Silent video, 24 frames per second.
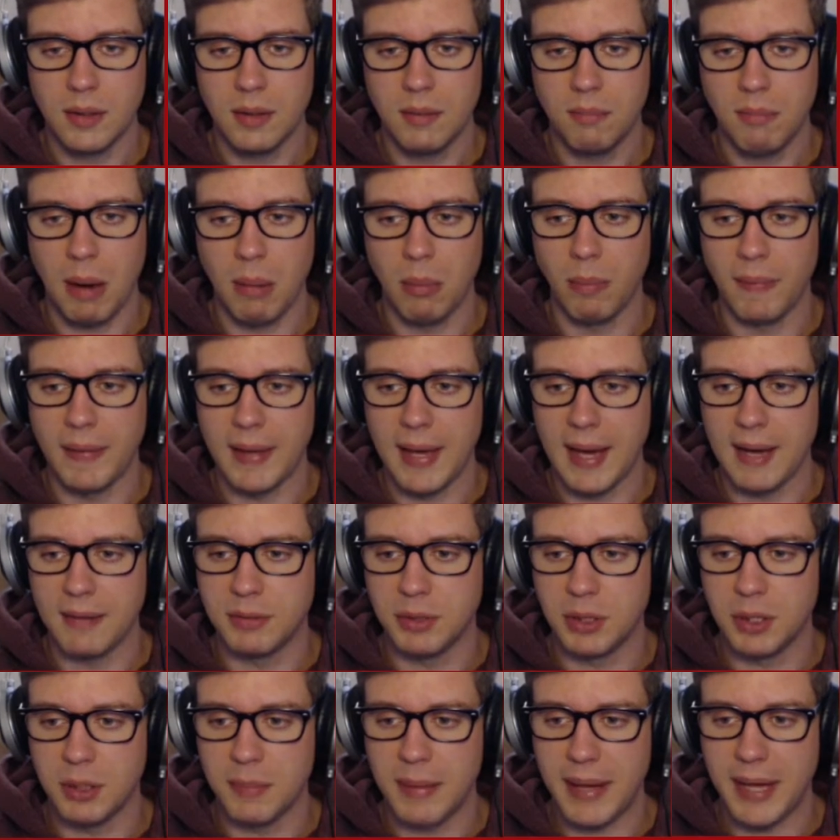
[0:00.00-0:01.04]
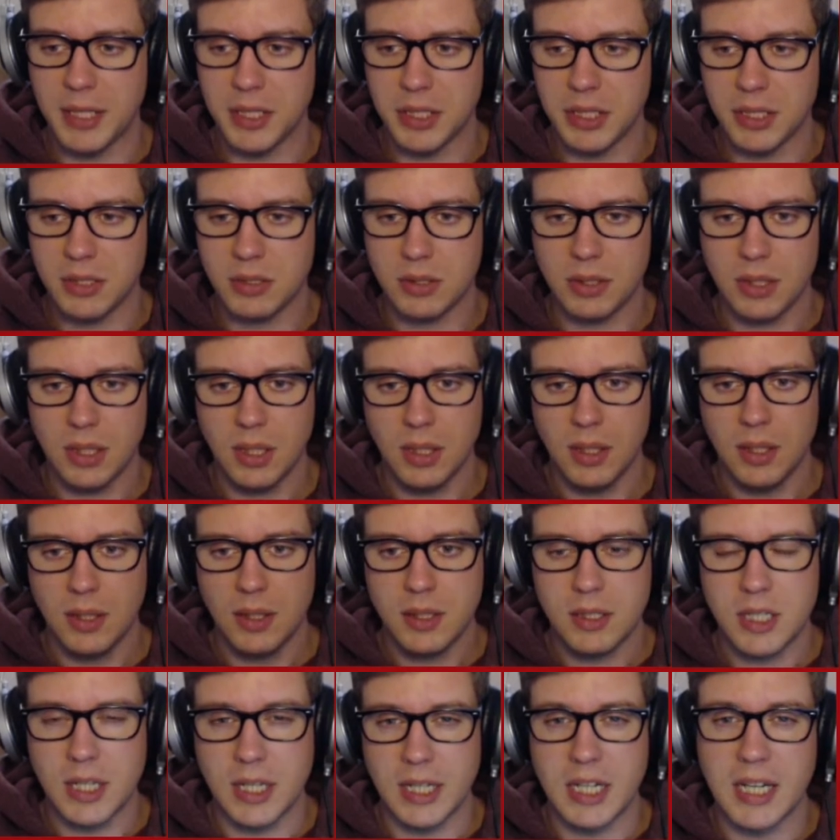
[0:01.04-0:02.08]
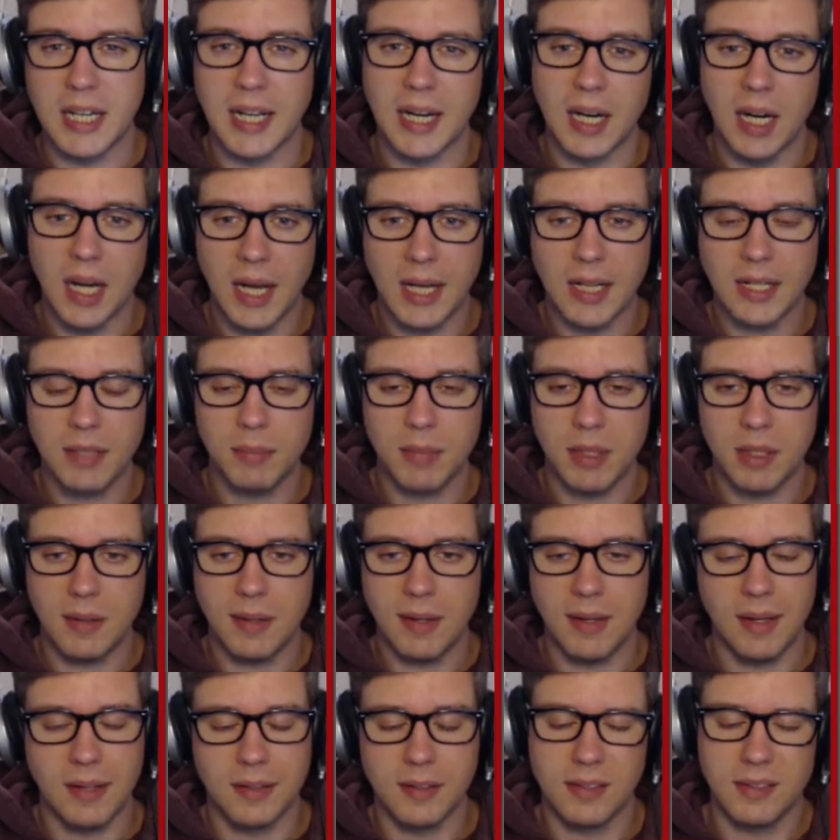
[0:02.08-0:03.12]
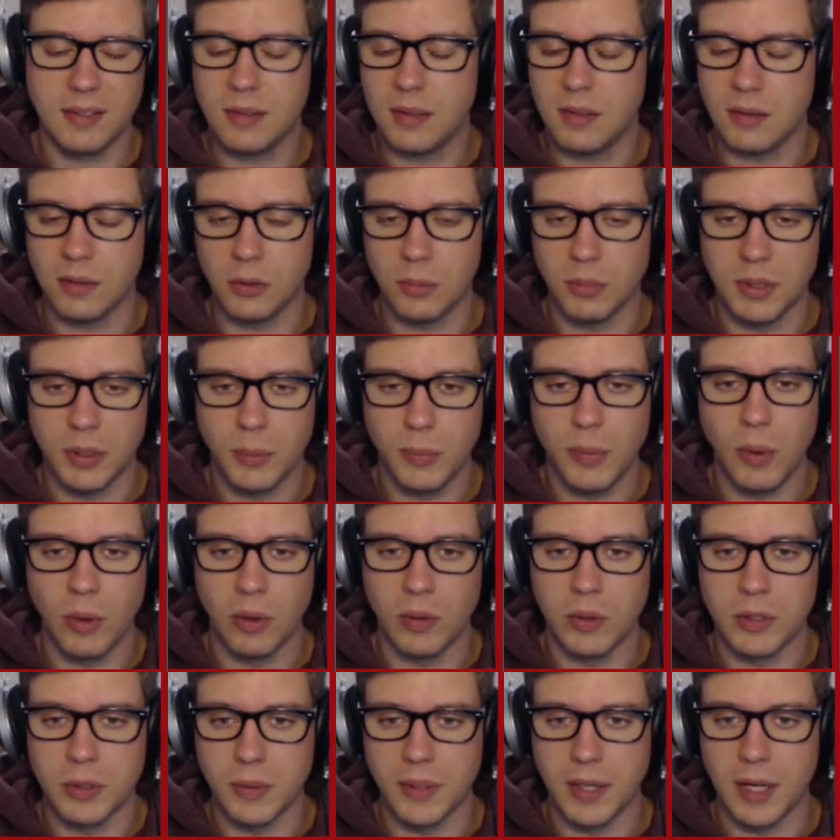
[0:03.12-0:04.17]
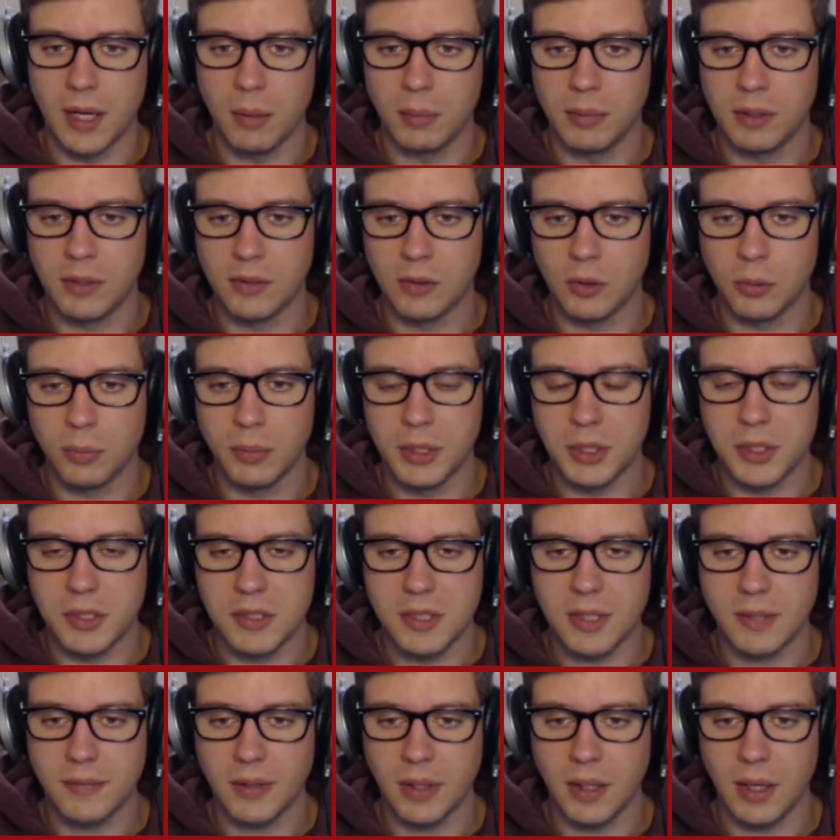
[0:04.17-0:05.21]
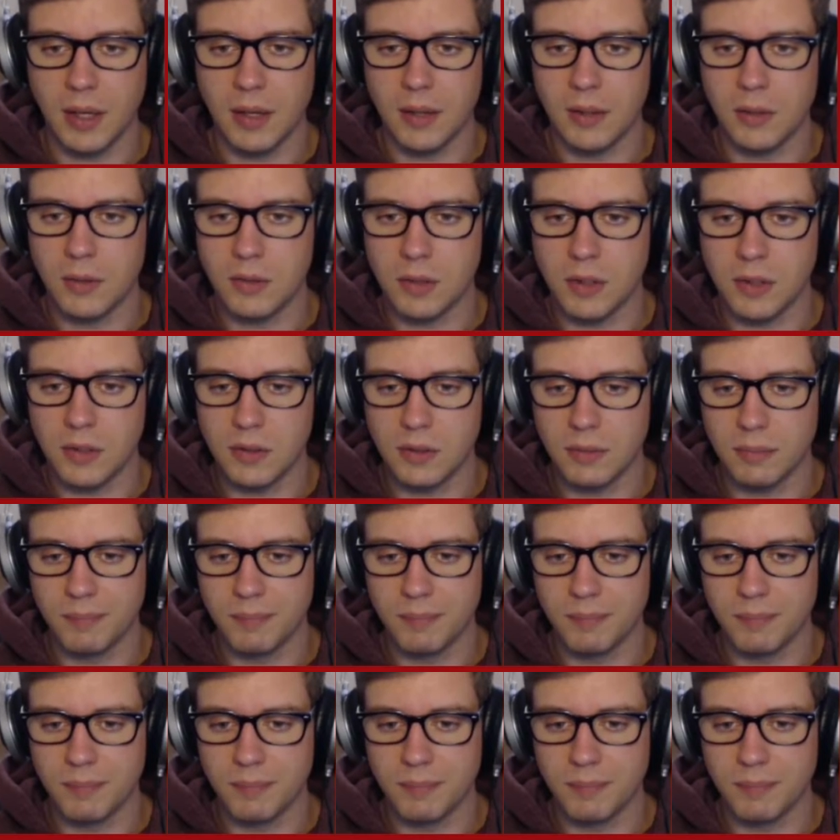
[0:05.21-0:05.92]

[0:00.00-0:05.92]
Probably after the badges. You're going to get an item that you have. It's just a whole bunch. We won't go into it now, but there's a whole bunch of stuff you got to do. So just